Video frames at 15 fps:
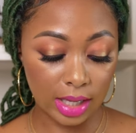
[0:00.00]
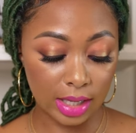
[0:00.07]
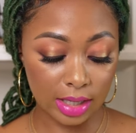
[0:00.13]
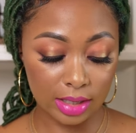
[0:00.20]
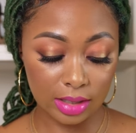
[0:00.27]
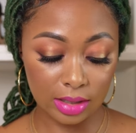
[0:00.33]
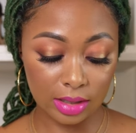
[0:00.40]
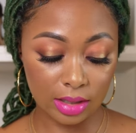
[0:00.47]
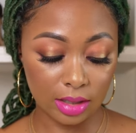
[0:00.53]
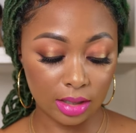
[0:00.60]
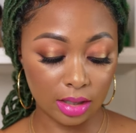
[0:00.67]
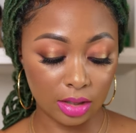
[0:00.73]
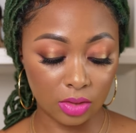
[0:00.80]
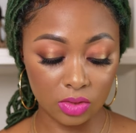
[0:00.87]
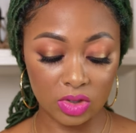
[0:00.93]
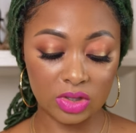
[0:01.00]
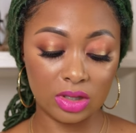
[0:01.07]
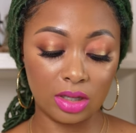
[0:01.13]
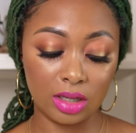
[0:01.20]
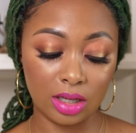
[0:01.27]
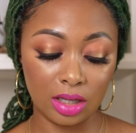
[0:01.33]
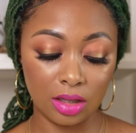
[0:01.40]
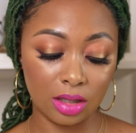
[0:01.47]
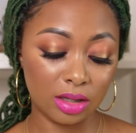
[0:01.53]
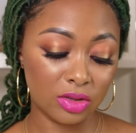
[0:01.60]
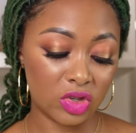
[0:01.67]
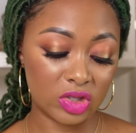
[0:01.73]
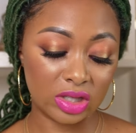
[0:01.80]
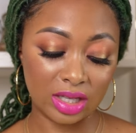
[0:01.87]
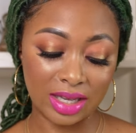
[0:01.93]
And oh, just look at it,
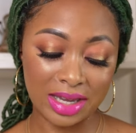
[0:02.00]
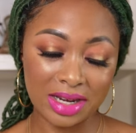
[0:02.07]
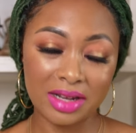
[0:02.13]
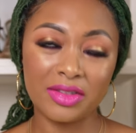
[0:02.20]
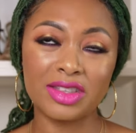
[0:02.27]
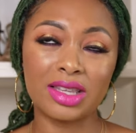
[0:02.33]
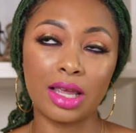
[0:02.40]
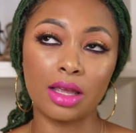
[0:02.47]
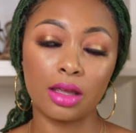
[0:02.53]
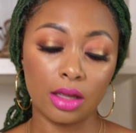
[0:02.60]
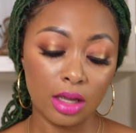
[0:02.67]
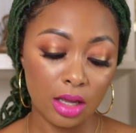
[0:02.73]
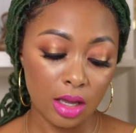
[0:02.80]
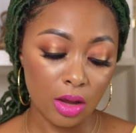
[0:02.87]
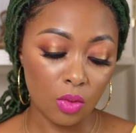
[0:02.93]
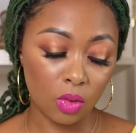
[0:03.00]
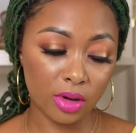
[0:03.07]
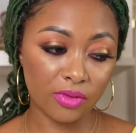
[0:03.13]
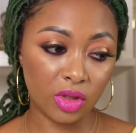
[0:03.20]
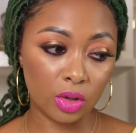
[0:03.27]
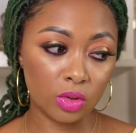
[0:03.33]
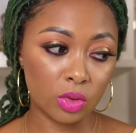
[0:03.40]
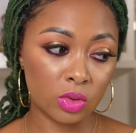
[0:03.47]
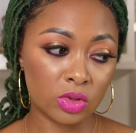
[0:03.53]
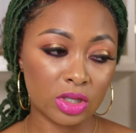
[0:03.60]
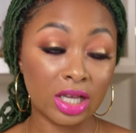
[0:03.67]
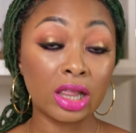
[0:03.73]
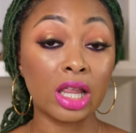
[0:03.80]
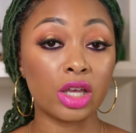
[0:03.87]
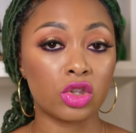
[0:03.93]
just look at it. It's like one of those
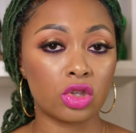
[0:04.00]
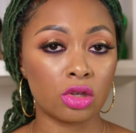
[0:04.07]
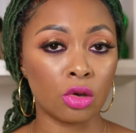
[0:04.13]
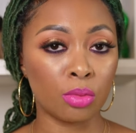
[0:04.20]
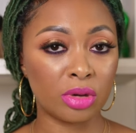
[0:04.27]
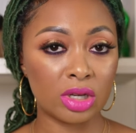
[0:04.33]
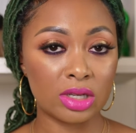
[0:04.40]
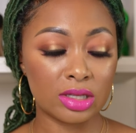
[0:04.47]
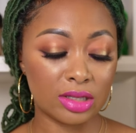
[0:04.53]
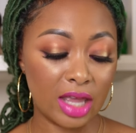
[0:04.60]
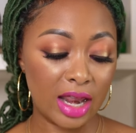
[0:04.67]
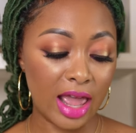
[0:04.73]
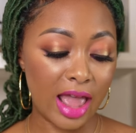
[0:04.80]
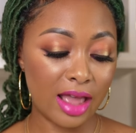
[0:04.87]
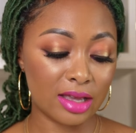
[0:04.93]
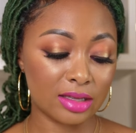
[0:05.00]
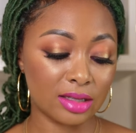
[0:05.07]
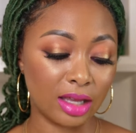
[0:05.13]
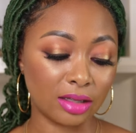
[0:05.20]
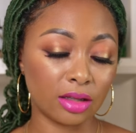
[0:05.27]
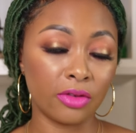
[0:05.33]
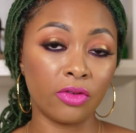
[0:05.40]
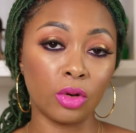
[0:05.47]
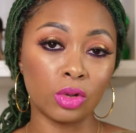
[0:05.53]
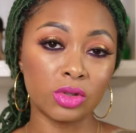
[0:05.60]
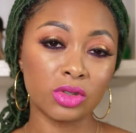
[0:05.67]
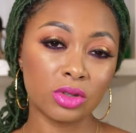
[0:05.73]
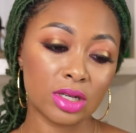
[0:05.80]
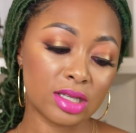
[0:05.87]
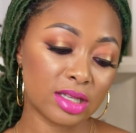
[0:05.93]
clutch openings that has like the
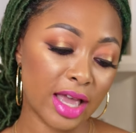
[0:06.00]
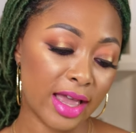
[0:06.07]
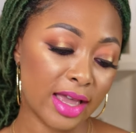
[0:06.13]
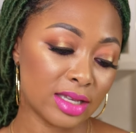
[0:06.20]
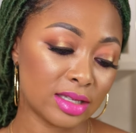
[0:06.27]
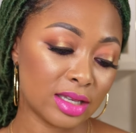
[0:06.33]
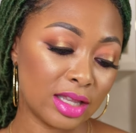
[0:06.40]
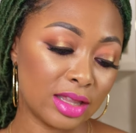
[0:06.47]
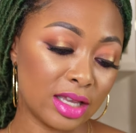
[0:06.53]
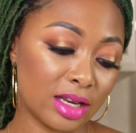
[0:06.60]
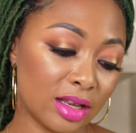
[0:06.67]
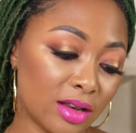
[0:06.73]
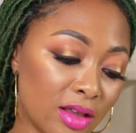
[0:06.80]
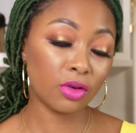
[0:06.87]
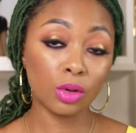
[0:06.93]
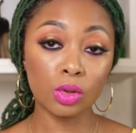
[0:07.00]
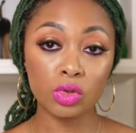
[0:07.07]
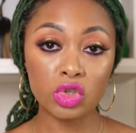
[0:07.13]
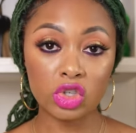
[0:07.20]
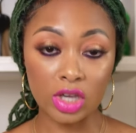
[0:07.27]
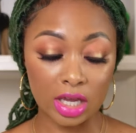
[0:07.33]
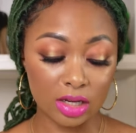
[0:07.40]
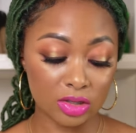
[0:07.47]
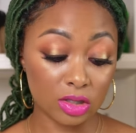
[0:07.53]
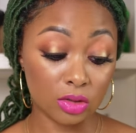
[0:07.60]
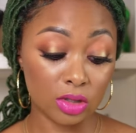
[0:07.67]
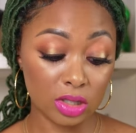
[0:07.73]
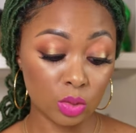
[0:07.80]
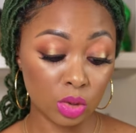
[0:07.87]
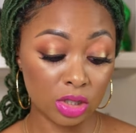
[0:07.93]
folds on the sides and then it folds shut. So
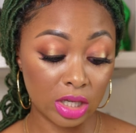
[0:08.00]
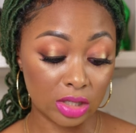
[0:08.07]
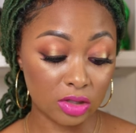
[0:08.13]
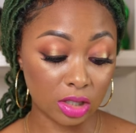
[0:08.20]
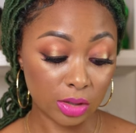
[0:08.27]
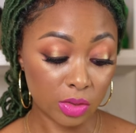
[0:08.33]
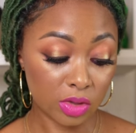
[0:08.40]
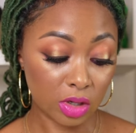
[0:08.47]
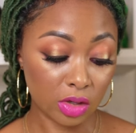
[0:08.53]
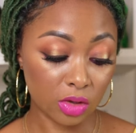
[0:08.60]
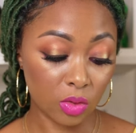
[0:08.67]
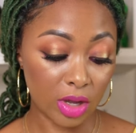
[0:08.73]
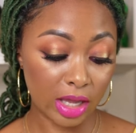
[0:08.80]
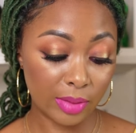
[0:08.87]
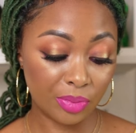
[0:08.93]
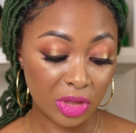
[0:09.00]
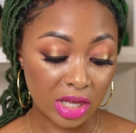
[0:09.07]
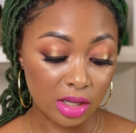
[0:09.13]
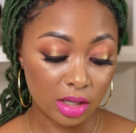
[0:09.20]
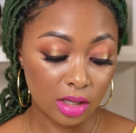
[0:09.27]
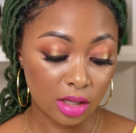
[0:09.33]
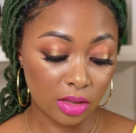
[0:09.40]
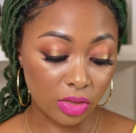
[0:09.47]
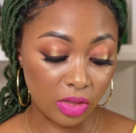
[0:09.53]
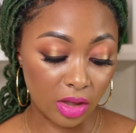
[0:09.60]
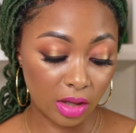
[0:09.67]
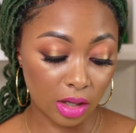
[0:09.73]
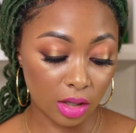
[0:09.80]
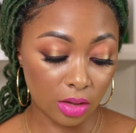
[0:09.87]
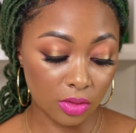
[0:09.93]
this one does close all the way
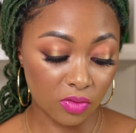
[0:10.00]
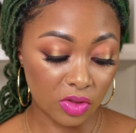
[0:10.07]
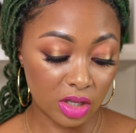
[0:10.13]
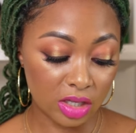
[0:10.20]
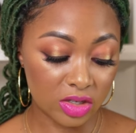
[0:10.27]
above the